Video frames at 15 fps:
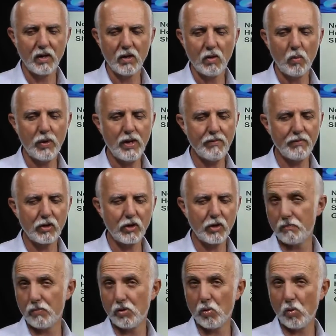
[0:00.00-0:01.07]
We have a good
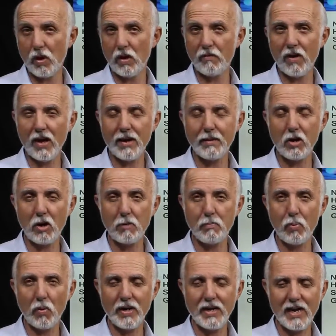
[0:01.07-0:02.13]
12 high card
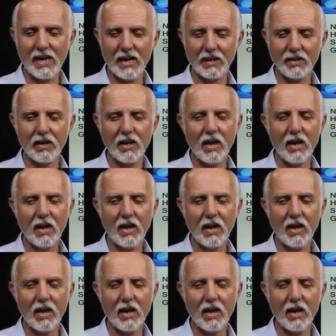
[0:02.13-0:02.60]
point hand,